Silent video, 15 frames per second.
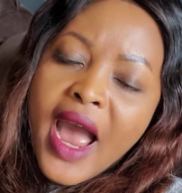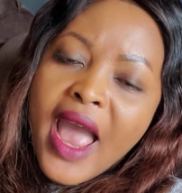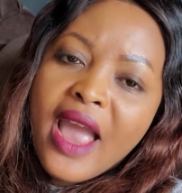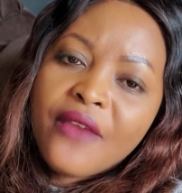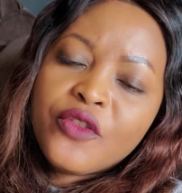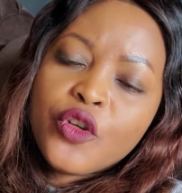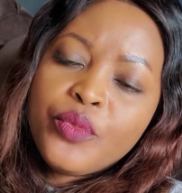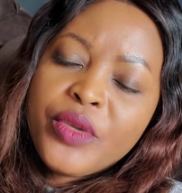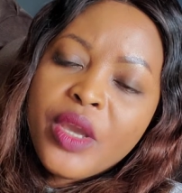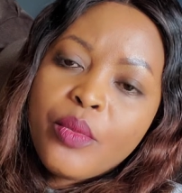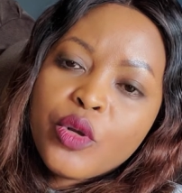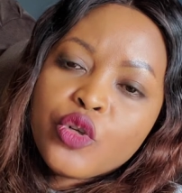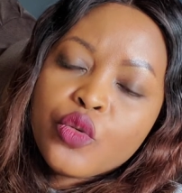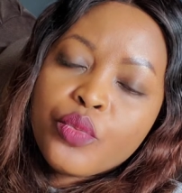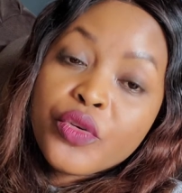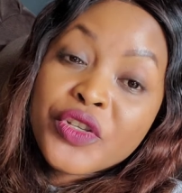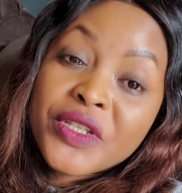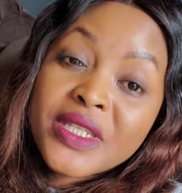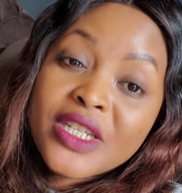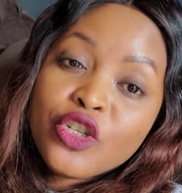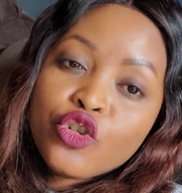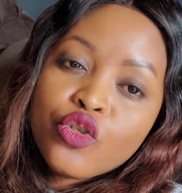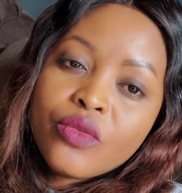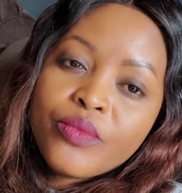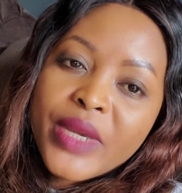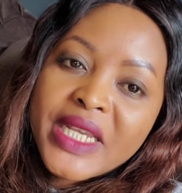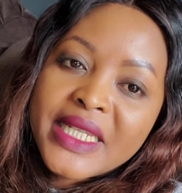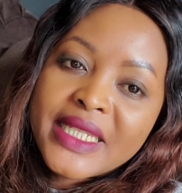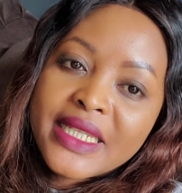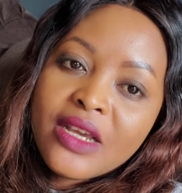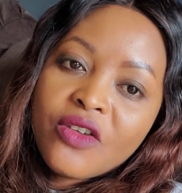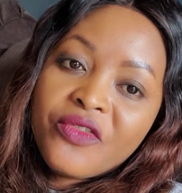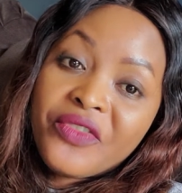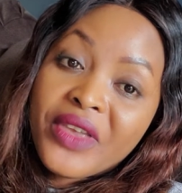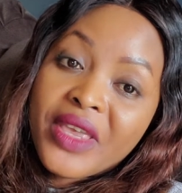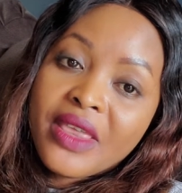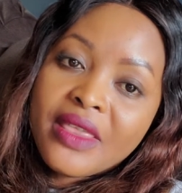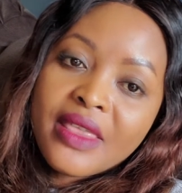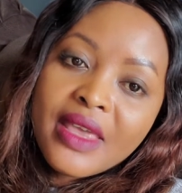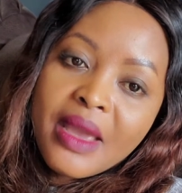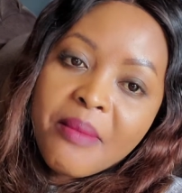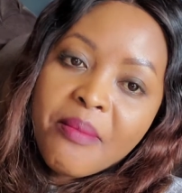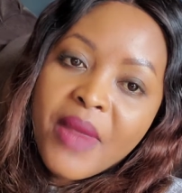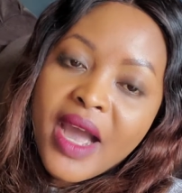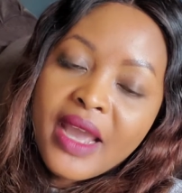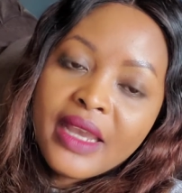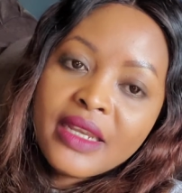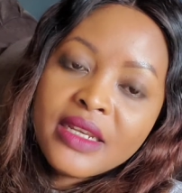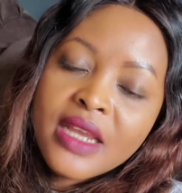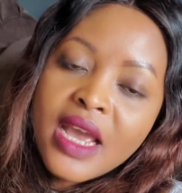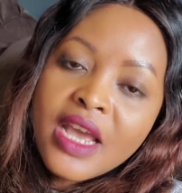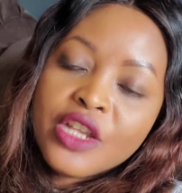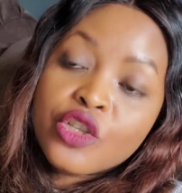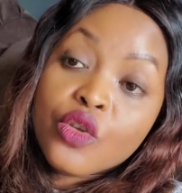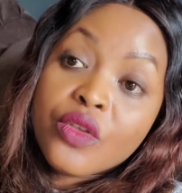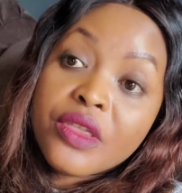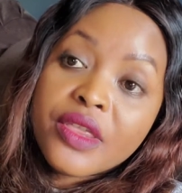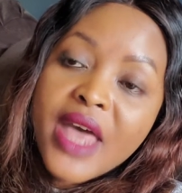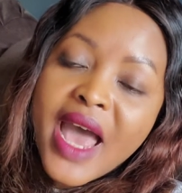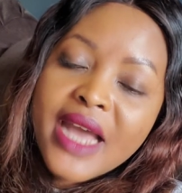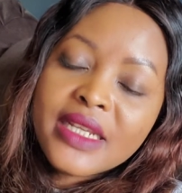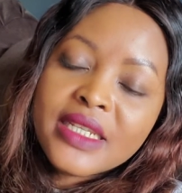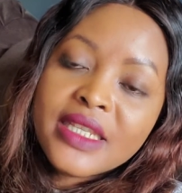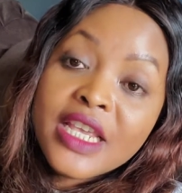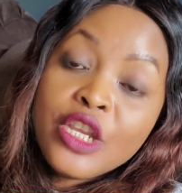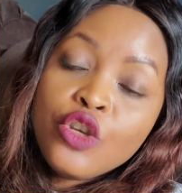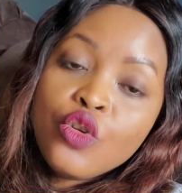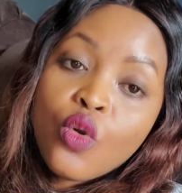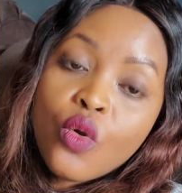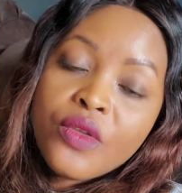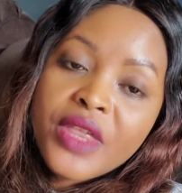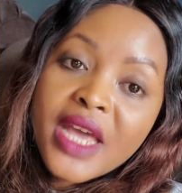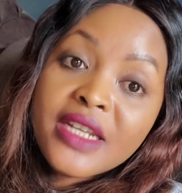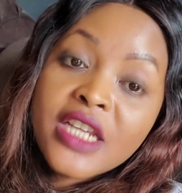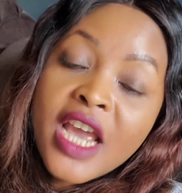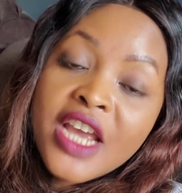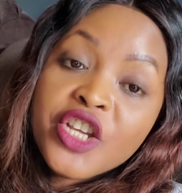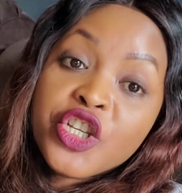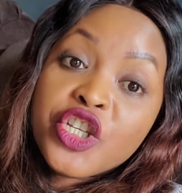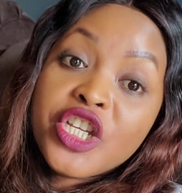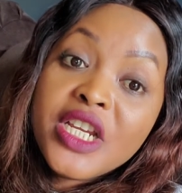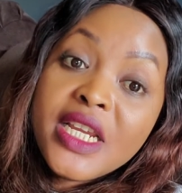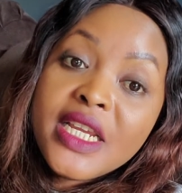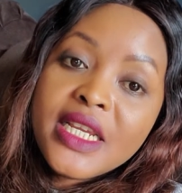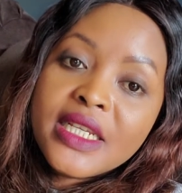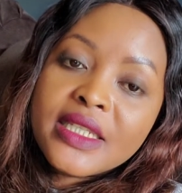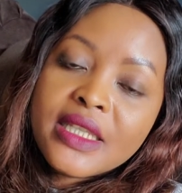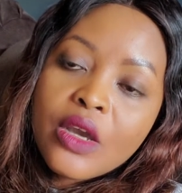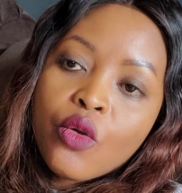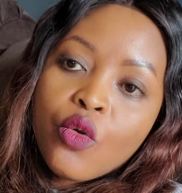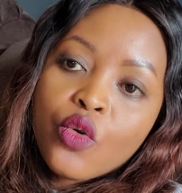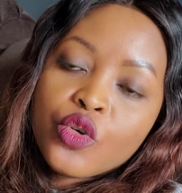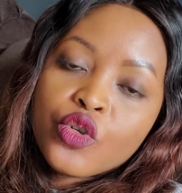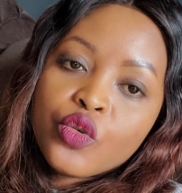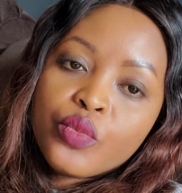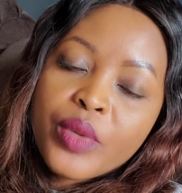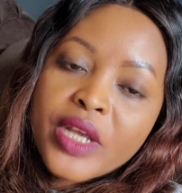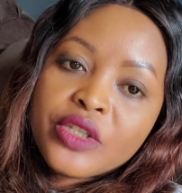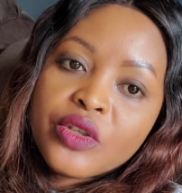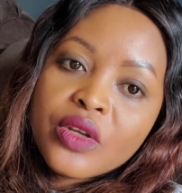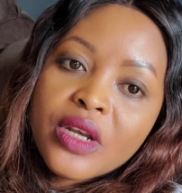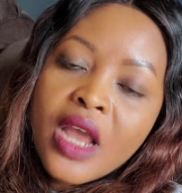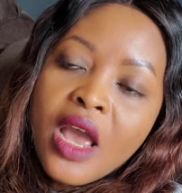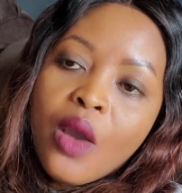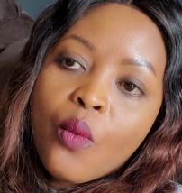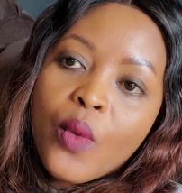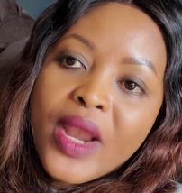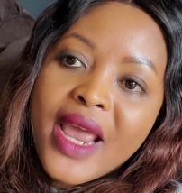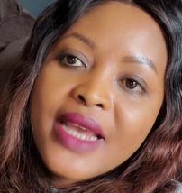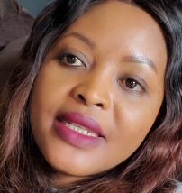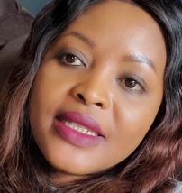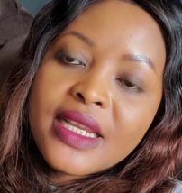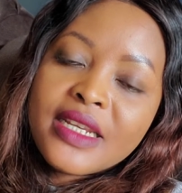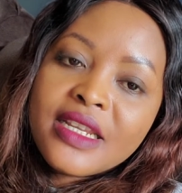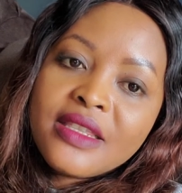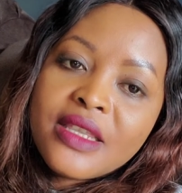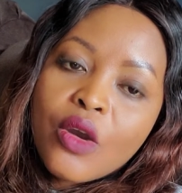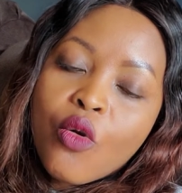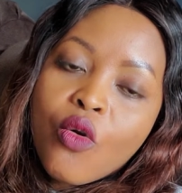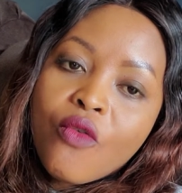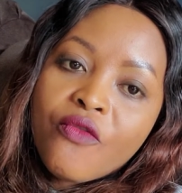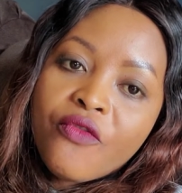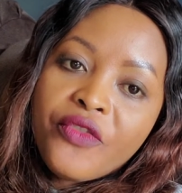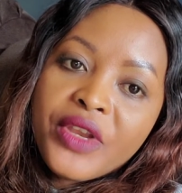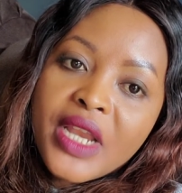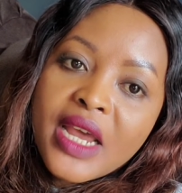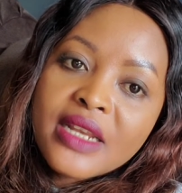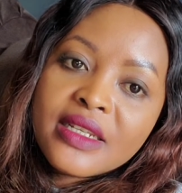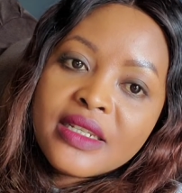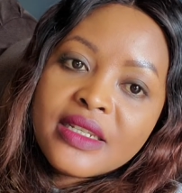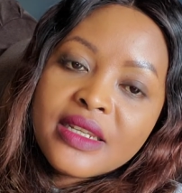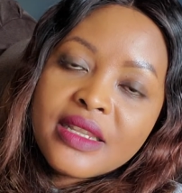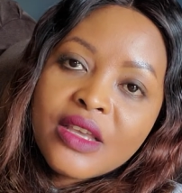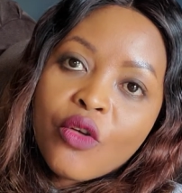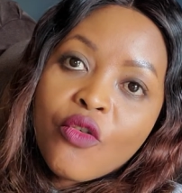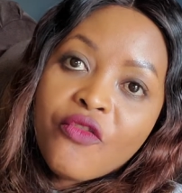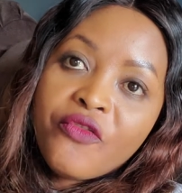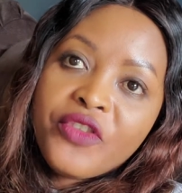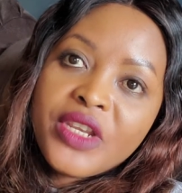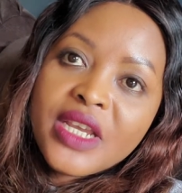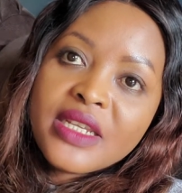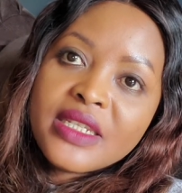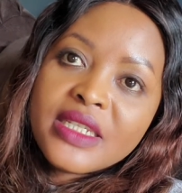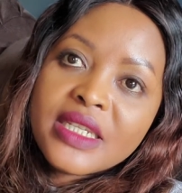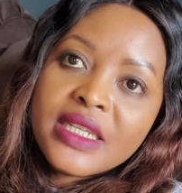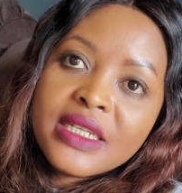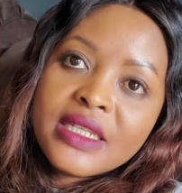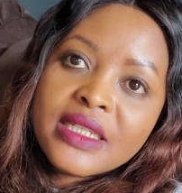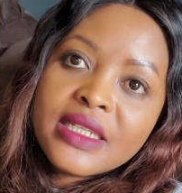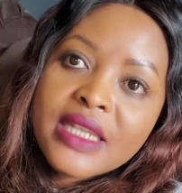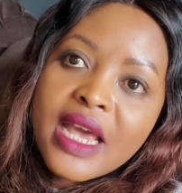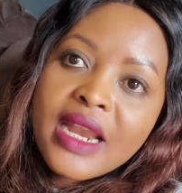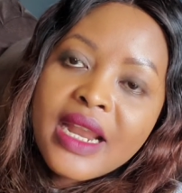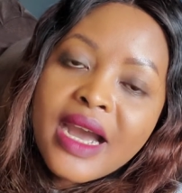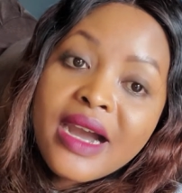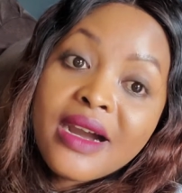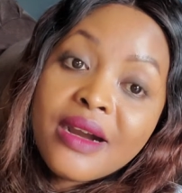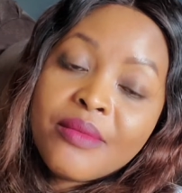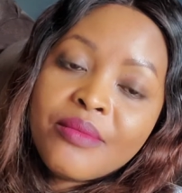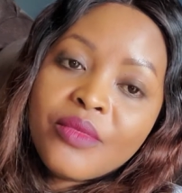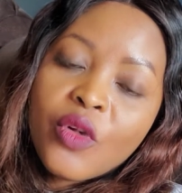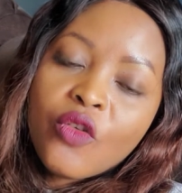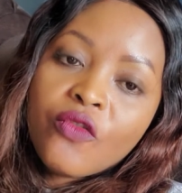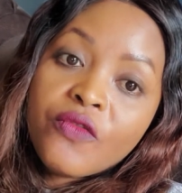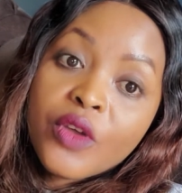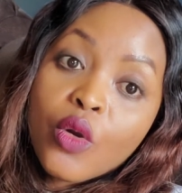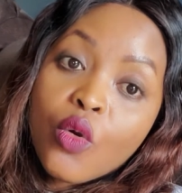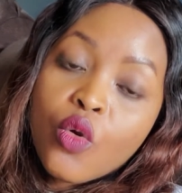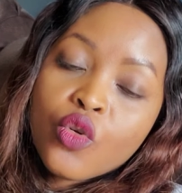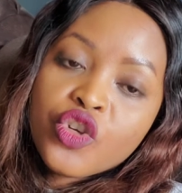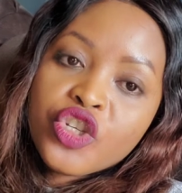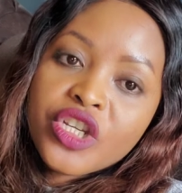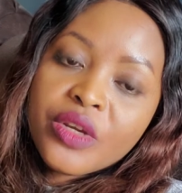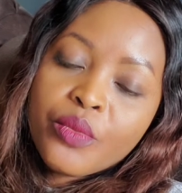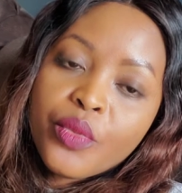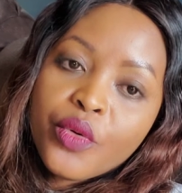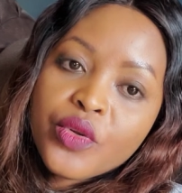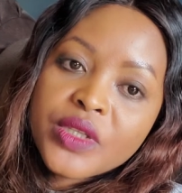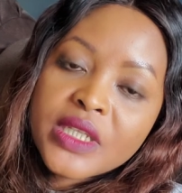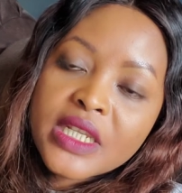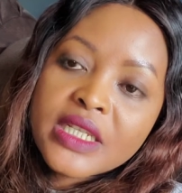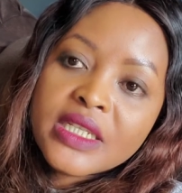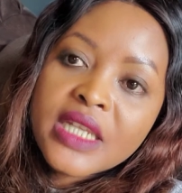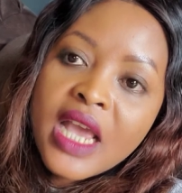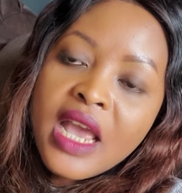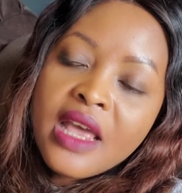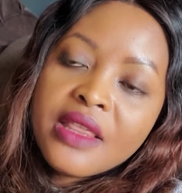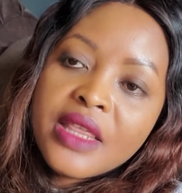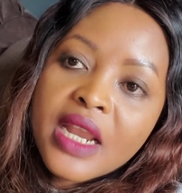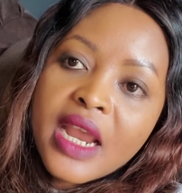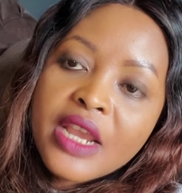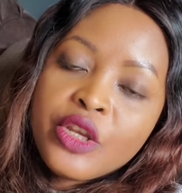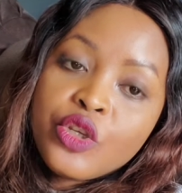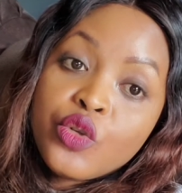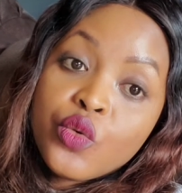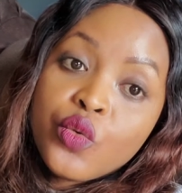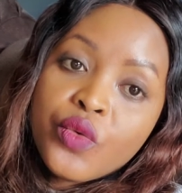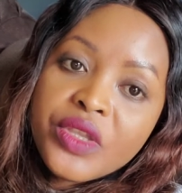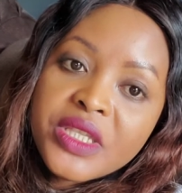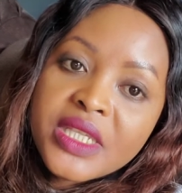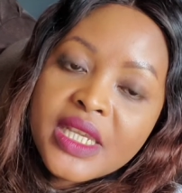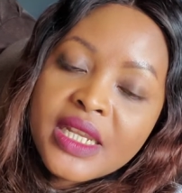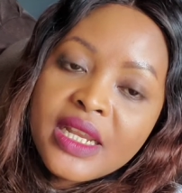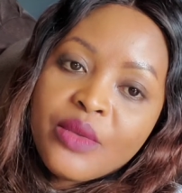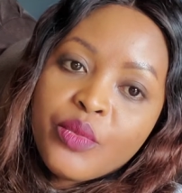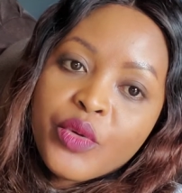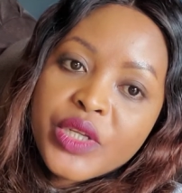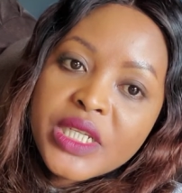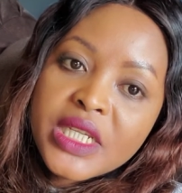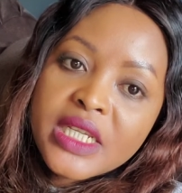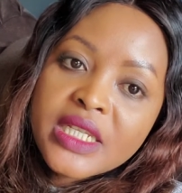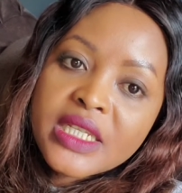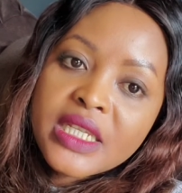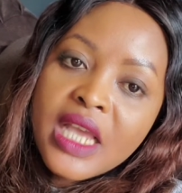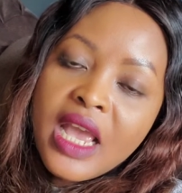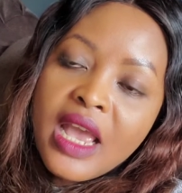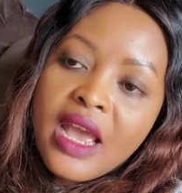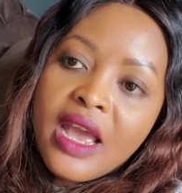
I have to be able to position myself in their mind so that they know that she is the go-to person. When I started the confident is an arm of the coaching process that I do with celebrities.